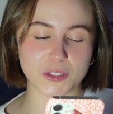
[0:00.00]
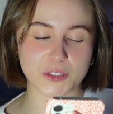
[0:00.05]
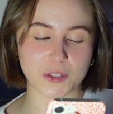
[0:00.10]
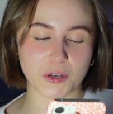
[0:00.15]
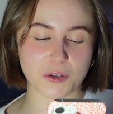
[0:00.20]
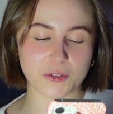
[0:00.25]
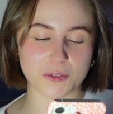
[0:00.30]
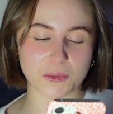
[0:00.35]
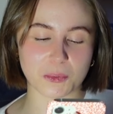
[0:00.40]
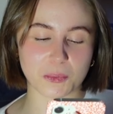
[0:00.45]

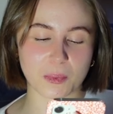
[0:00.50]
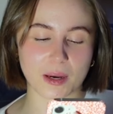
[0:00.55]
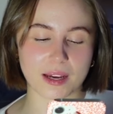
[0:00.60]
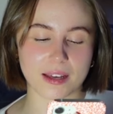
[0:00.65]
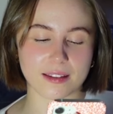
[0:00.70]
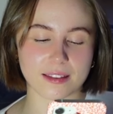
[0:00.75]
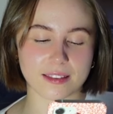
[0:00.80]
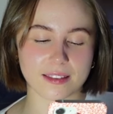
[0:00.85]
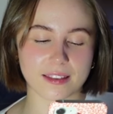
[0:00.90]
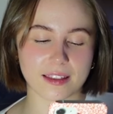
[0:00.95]

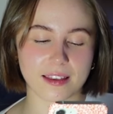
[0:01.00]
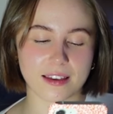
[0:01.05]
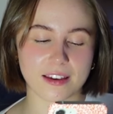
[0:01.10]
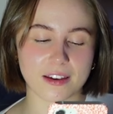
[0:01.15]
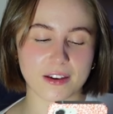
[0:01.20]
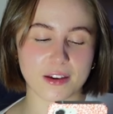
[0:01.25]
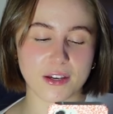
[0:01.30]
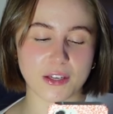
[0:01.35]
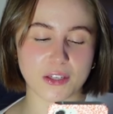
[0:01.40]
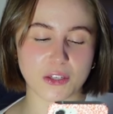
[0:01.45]
with,
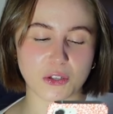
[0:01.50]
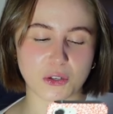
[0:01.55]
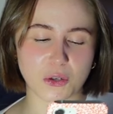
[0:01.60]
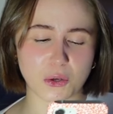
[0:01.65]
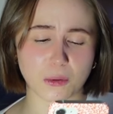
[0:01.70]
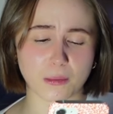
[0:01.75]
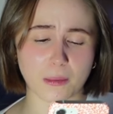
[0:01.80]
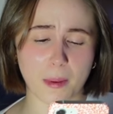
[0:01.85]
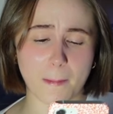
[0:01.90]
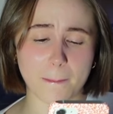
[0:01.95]
you
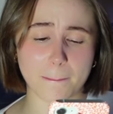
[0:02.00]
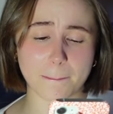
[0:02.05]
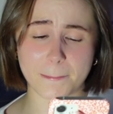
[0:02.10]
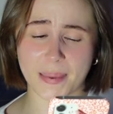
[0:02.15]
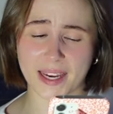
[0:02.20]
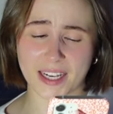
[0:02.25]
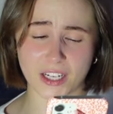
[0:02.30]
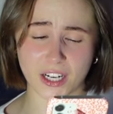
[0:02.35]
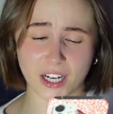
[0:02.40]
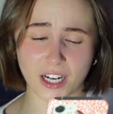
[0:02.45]
know,
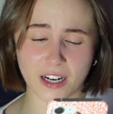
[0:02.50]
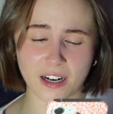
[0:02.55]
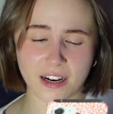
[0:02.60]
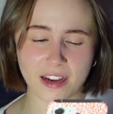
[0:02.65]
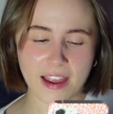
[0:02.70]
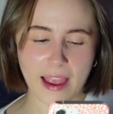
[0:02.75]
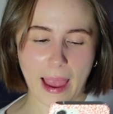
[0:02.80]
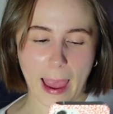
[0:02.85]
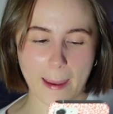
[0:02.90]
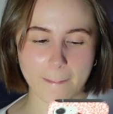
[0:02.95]
bigger,
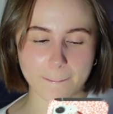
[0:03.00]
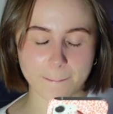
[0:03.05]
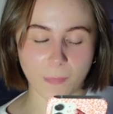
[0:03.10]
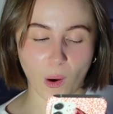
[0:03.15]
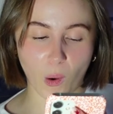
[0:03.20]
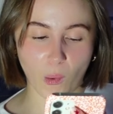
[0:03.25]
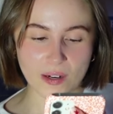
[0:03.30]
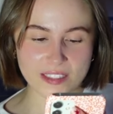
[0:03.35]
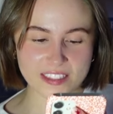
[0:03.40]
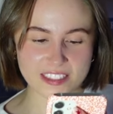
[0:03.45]
and
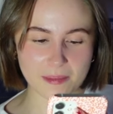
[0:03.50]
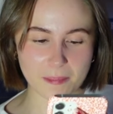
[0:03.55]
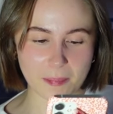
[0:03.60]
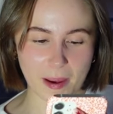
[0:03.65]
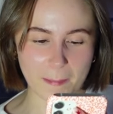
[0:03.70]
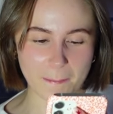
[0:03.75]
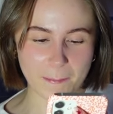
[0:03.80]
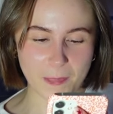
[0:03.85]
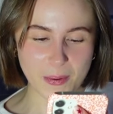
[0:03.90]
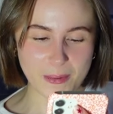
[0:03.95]
points at
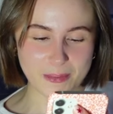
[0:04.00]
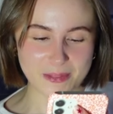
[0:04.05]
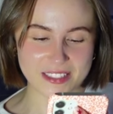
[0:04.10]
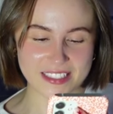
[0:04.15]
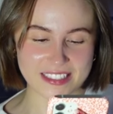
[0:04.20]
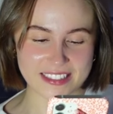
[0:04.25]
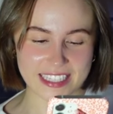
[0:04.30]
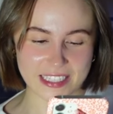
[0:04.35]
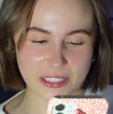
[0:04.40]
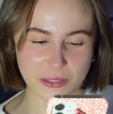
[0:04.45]
my boobs
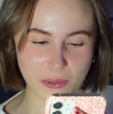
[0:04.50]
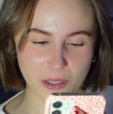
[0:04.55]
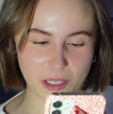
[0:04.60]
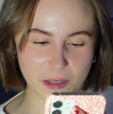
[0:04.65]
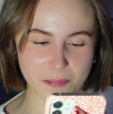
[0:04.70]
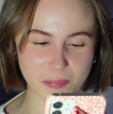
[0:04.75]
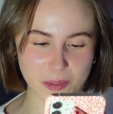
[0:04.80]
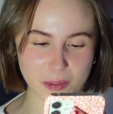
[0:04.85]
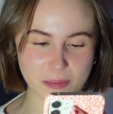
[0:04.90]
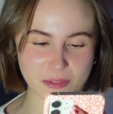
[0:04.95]
to signal
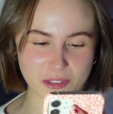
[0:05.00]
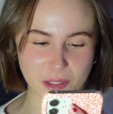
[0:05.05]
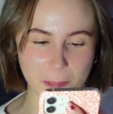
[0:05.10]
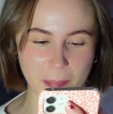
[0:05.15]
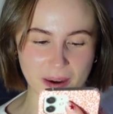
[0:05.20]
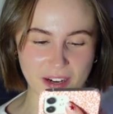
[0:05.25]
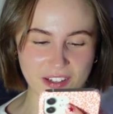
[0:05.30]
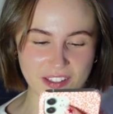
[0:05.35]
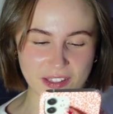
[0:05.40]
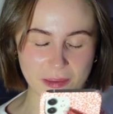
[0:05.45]
her boobs are
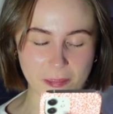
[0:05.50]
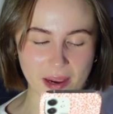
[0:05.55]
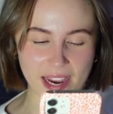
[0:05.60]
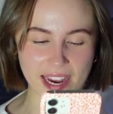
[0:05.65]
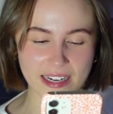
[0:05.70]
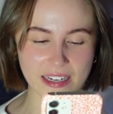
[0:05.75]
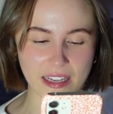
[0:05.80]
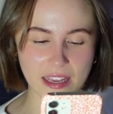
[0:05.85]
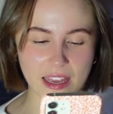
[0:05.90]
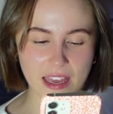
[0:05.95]
bigger than
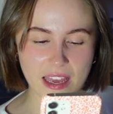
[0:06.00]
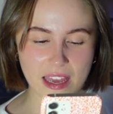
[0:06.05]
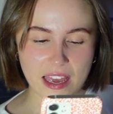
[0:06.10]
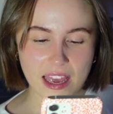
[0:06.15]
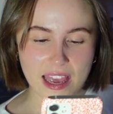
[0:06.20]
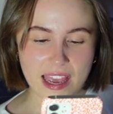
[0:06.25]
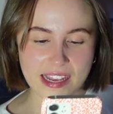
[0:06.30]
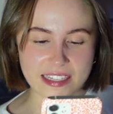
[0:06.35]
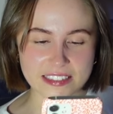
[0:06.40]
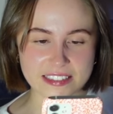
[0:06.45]
mine.
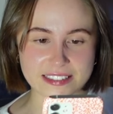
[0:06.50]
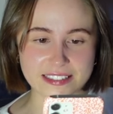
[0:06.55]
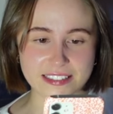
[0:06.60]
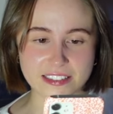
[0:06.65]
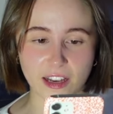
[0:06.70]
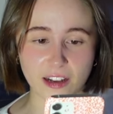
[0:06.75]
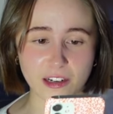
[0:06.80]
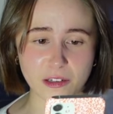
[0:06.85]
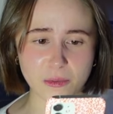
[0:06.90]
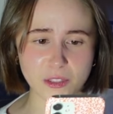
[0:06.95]
His
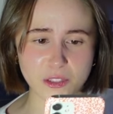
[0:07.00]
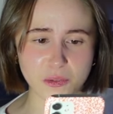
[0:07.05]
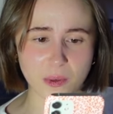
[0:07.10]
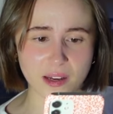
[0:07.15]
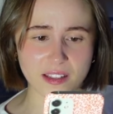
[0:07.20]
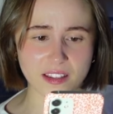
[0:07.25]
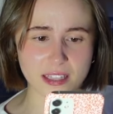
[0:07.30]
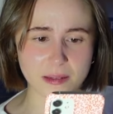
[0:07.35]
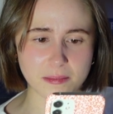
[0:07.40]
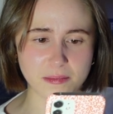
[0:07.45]
son was
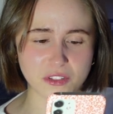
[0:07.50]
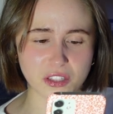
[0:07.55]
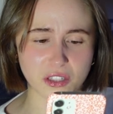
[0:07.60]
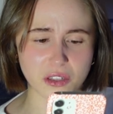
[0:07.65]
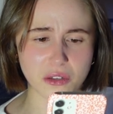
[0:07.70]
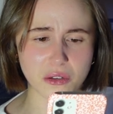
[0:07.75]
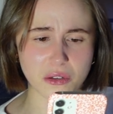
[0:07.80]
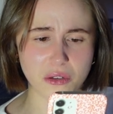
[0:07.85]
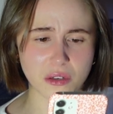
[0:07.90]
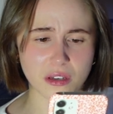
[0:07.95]
with him
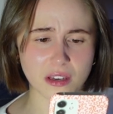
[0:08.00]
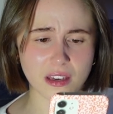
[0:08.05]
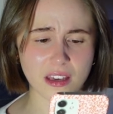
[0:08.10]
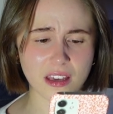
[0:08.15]
too.